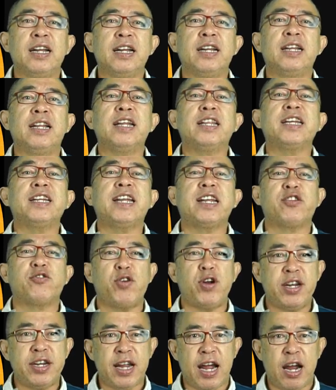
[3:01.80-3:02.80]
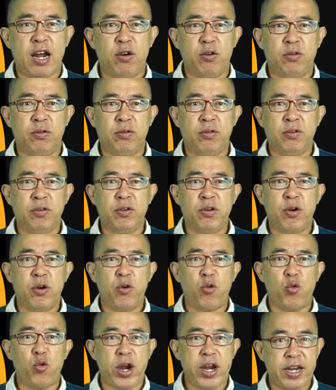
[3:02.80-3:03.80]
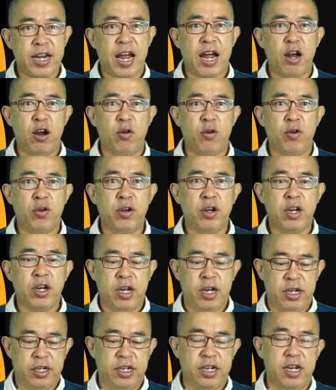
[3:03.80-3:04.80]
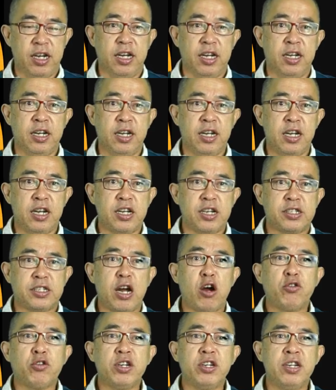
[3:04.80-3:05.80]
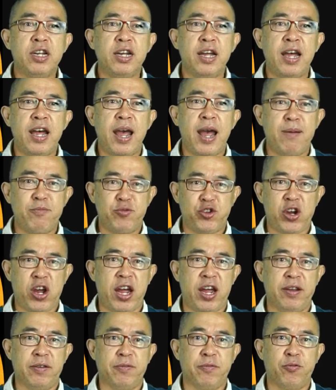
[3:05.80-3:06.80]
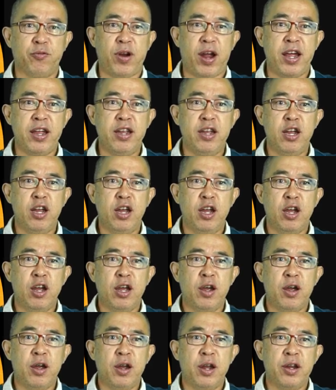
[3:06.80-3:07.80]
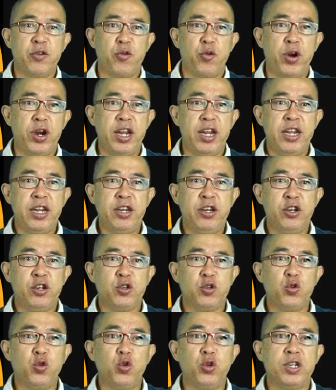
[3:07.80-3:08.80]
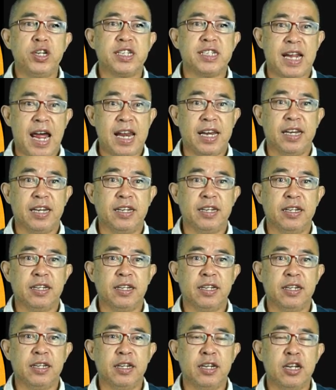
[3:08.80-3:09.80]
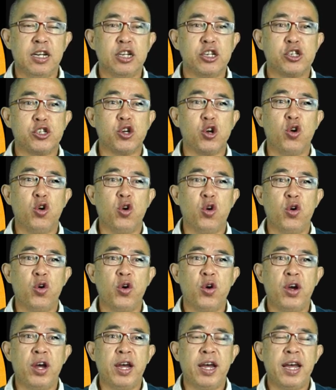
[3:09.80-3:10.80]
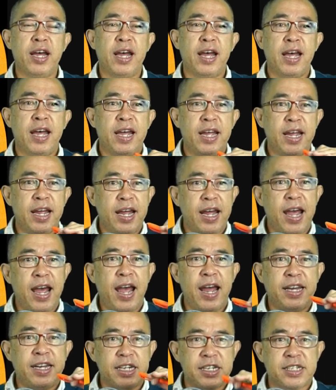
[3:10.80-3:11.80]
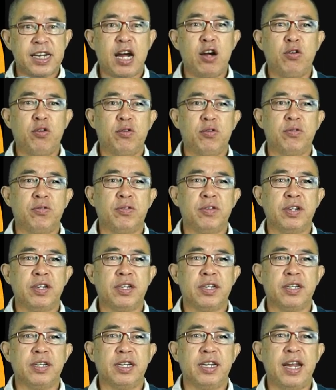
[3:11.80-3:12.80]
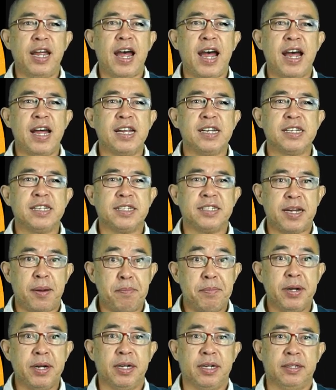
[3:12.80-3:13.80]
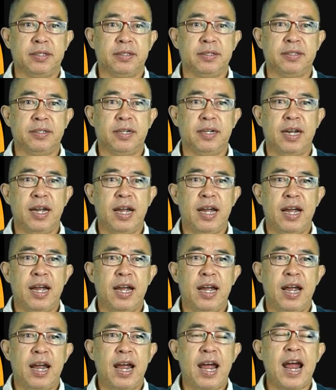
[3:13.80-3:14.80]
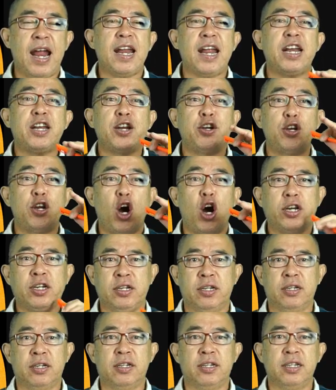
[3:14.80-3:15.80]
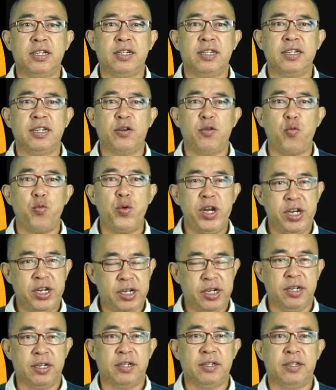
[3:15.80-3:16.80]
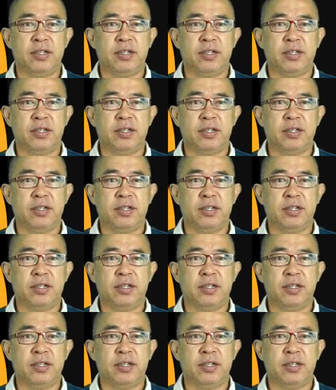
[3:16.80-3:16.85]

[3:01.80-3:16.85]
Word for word: Later that right now, right now, the southern hemisphere, right, lean to the sun. So at the south, there are summer. At, at the north, winter.